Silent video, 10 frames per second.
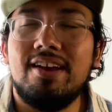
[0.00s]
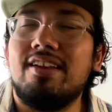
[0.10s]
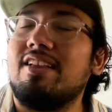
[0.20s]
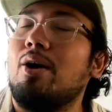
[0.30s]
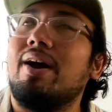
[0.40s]

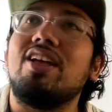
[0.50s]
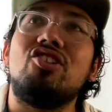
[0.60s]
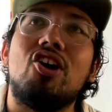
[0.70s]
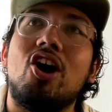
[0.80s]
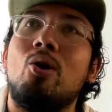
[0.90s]
Now, I
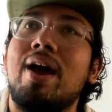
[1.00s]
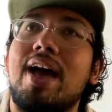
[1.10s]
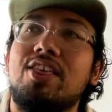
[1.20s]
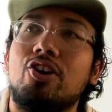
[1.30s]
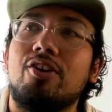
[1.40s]
know
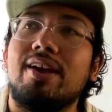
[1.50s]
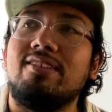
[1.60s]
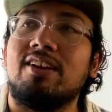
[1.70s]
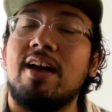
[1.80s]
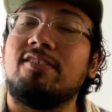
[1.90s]
Heather is
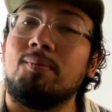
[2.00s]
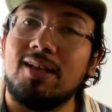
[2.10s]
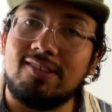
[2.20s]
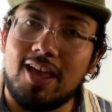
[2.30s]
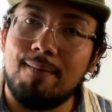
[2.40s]
going to have something
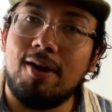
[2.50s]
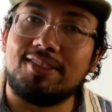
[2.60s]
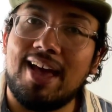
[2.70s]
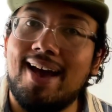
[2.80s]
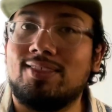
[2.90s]
to say about
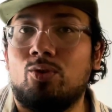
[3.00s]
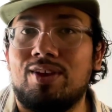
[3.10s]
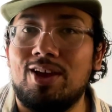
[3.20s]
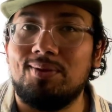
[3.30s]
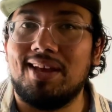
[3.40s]
that at the
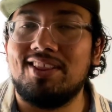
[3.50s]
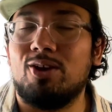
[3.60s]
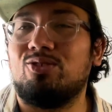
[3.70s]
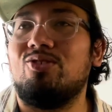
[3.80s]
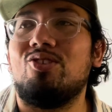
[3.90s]
reunion.
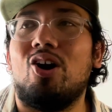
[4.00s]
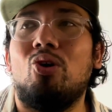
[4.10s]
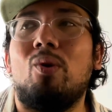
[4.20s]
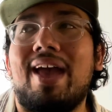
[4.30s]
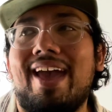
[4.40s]
There's no
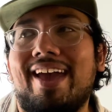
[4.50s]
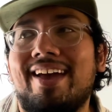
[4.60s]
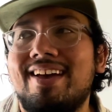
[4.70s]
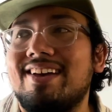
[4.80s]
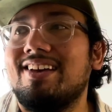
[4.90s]

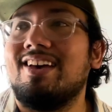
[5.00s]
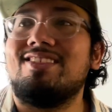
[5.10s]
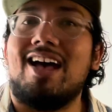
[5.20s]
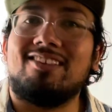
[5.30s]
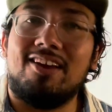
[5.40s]
way
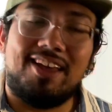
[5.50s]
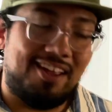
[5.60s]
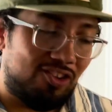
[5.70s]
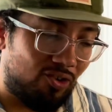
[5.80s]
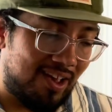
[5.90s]
that's not getting
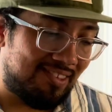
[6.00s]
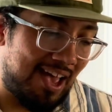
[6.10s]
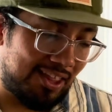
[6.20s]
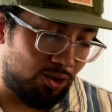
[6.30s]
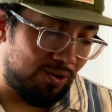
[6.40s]
addressed
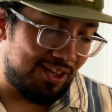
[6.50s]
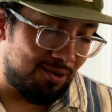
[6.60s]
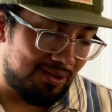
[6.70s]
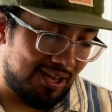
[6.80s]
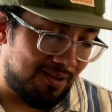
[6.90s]
at the
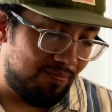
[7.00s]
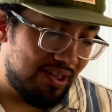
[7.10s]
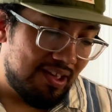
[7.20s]
reunion.